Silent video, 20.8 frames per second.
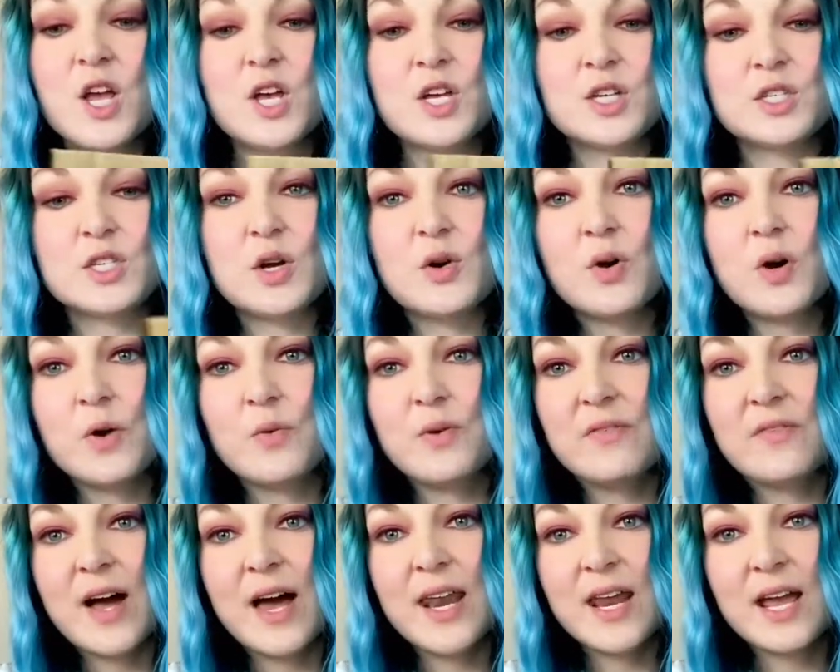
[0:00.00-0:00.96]
So we've
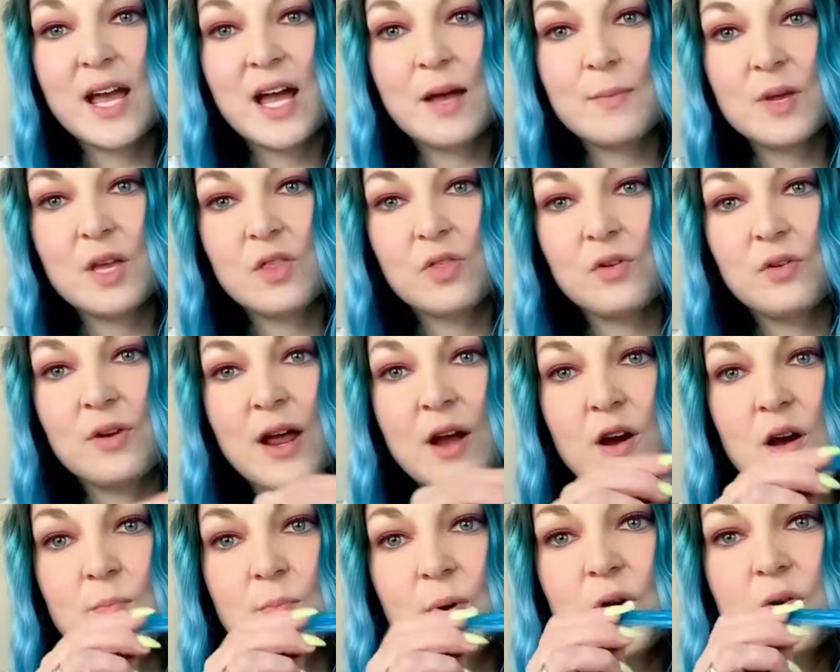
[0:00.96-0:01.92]
got it coming through now
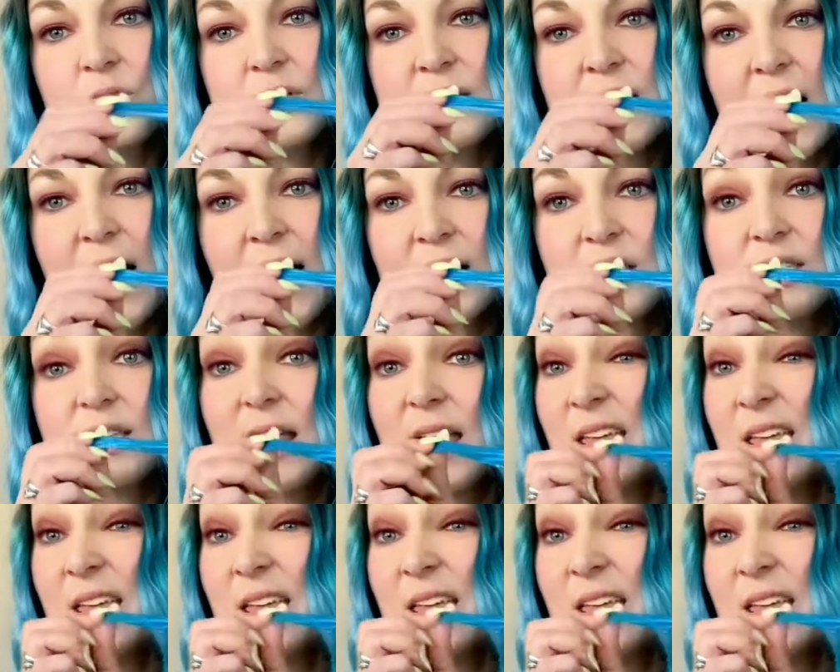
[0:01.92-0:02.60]
on both sides,